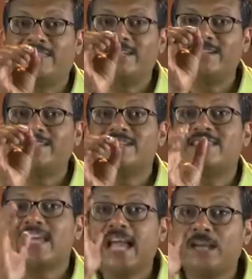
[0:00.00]
the results
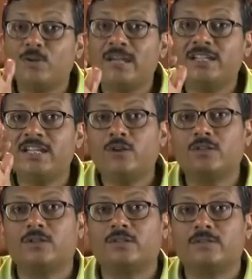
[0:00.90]
accurately or
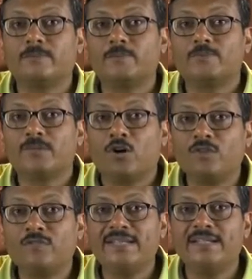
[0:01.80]
not, or
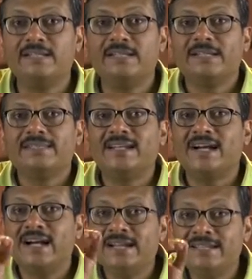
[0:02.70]
whether the
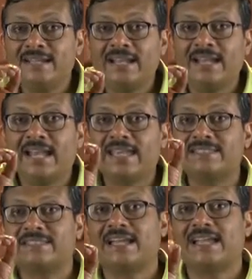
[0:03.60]
underlying
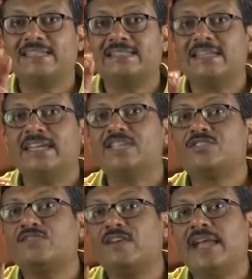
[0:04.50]
science is
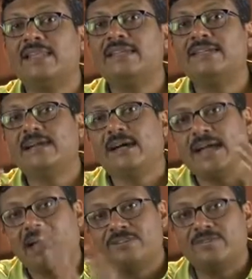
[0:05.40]
valid
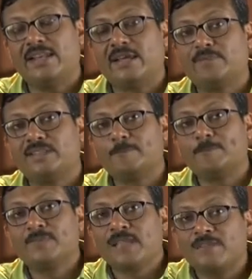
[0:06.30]
and reliable.
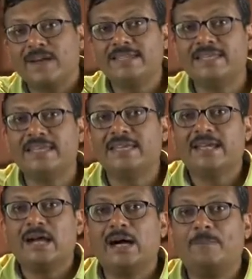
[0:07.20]
Finally,
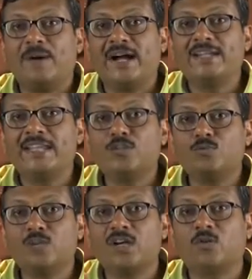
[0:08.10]
a party
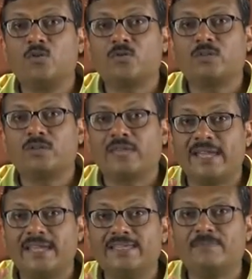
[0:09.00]
to a court
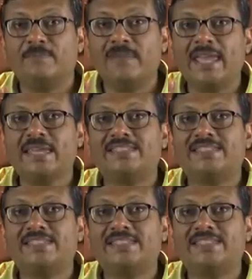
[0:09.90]
case may